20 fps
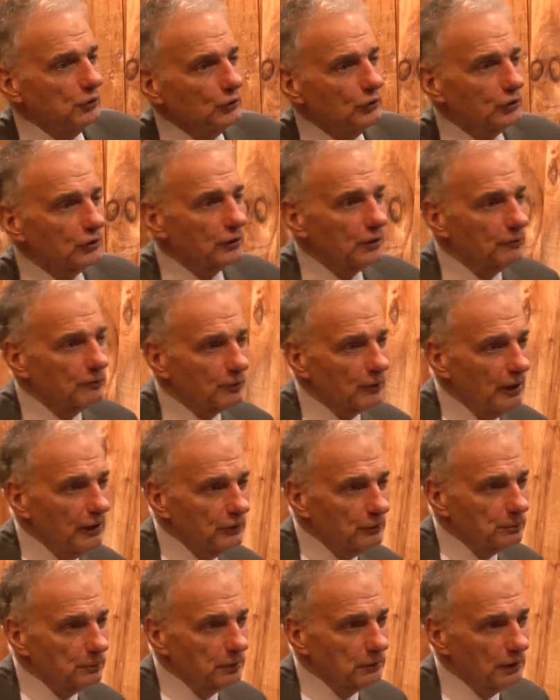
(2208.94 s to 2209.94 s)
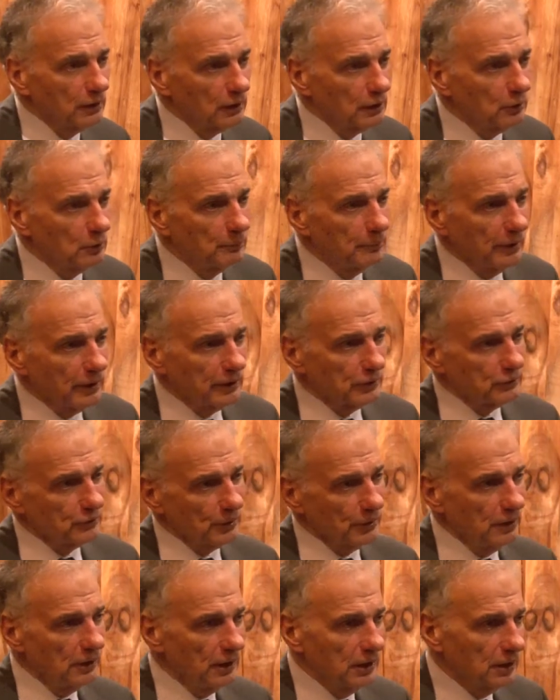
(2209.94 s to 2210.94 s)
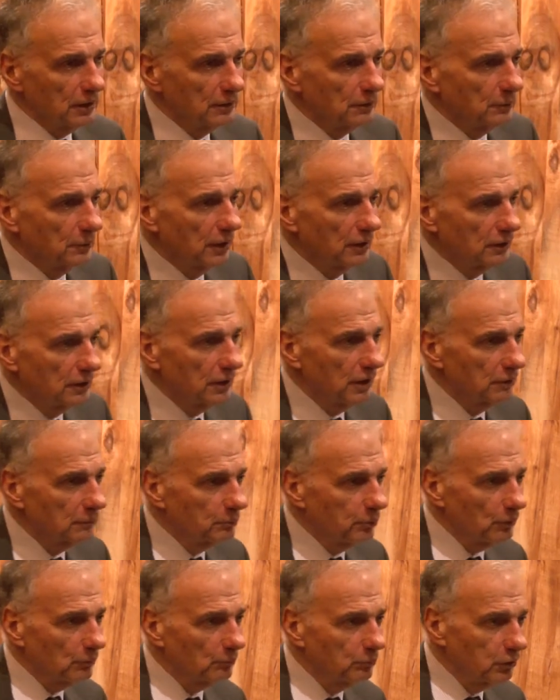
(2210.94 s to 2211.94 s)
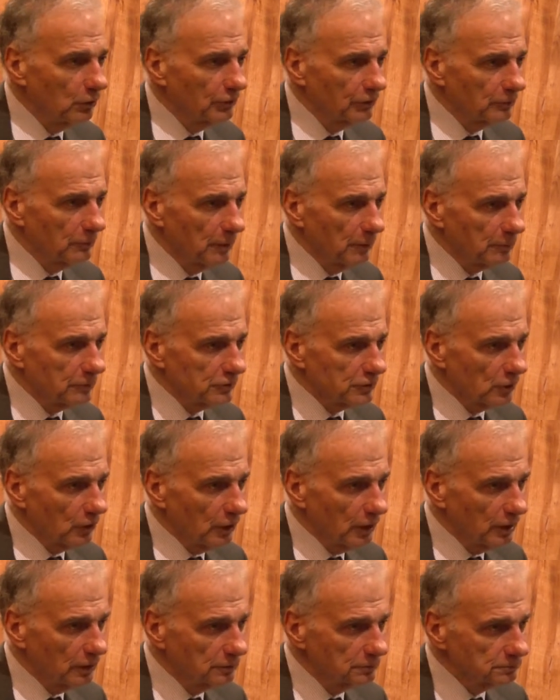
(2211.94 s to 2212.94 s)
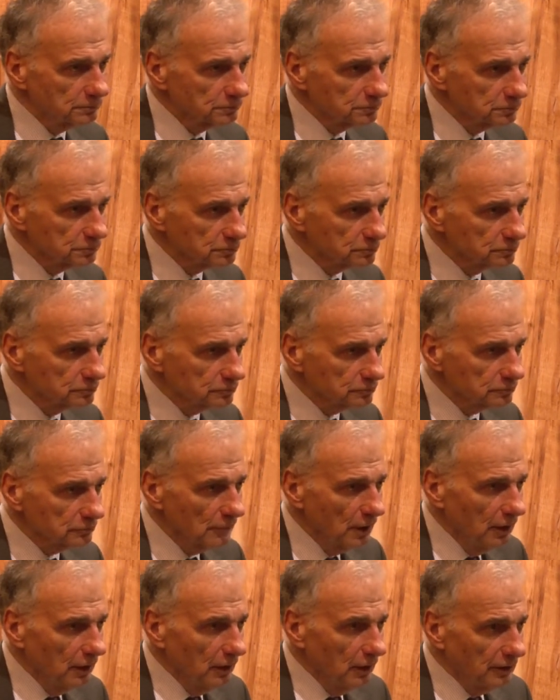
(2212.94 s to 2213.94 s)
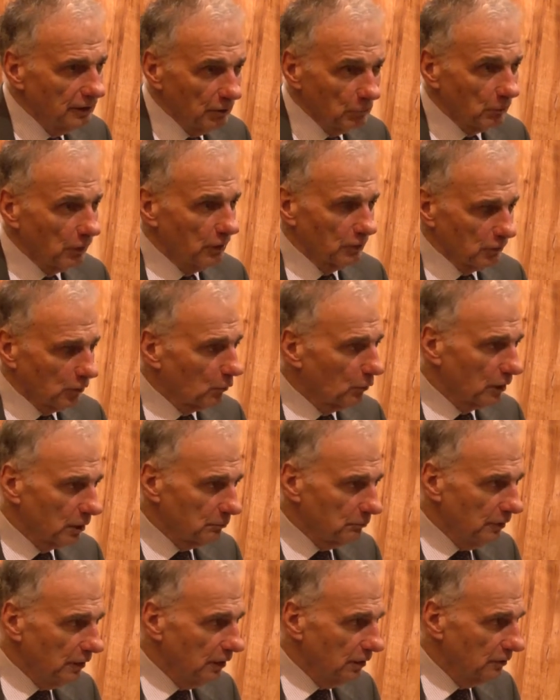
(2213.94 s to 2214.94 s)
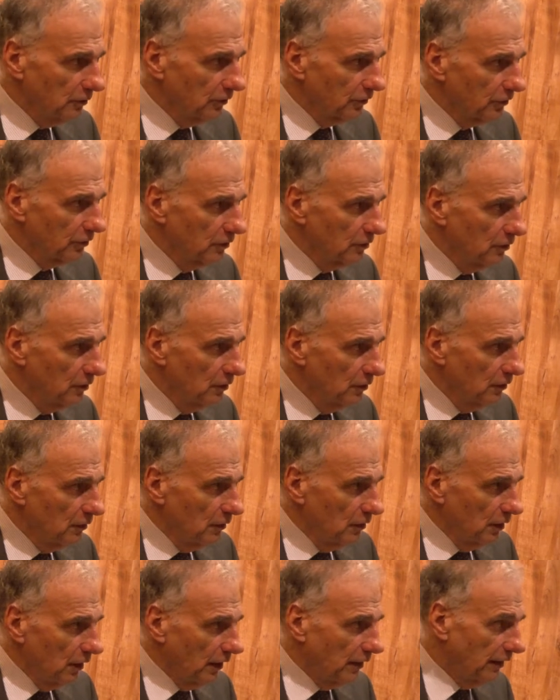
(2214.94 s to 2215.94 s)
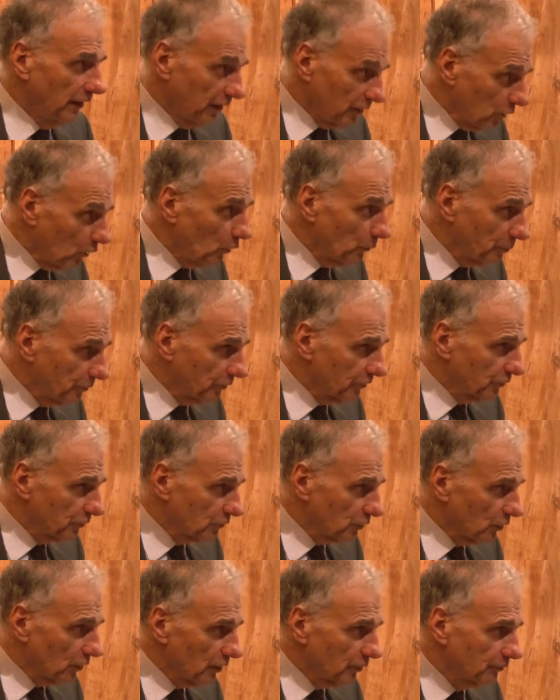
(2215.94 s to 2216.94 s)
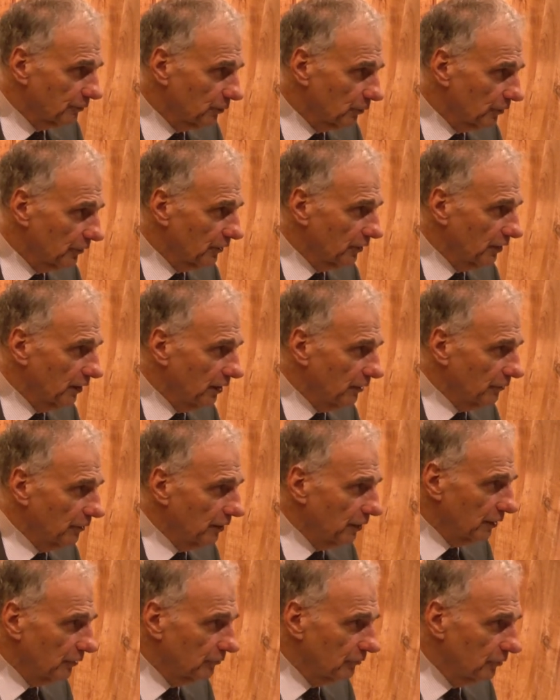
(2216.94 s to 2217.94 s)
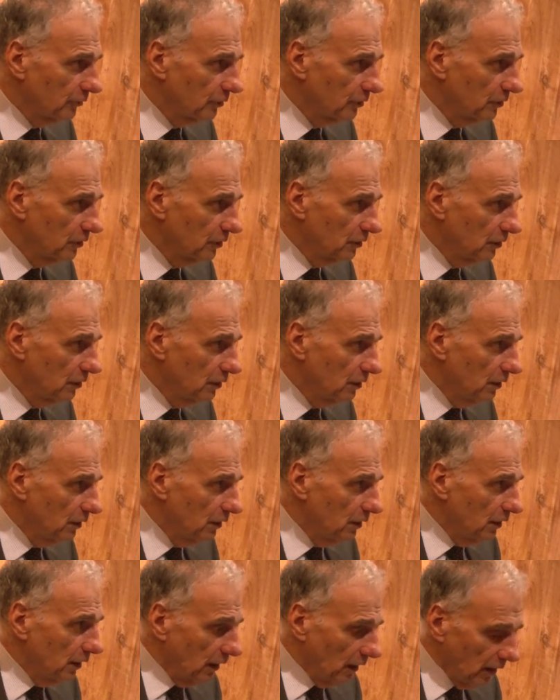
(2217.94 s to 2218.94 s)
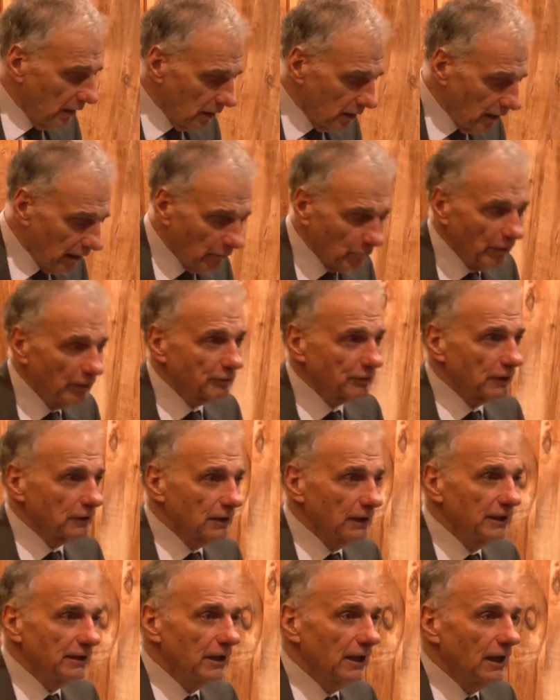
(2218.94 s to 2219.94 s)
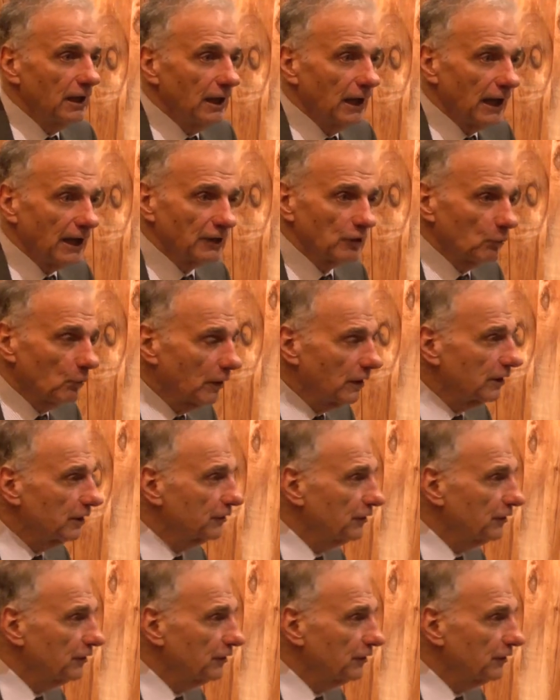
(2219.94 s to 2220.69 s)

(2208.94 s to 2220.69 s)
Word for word: use of the phrase political bigotry, it, it, it pulls them up short. They want to know what it means. And then it opens the door for the narrative. Uh, however, I don't want to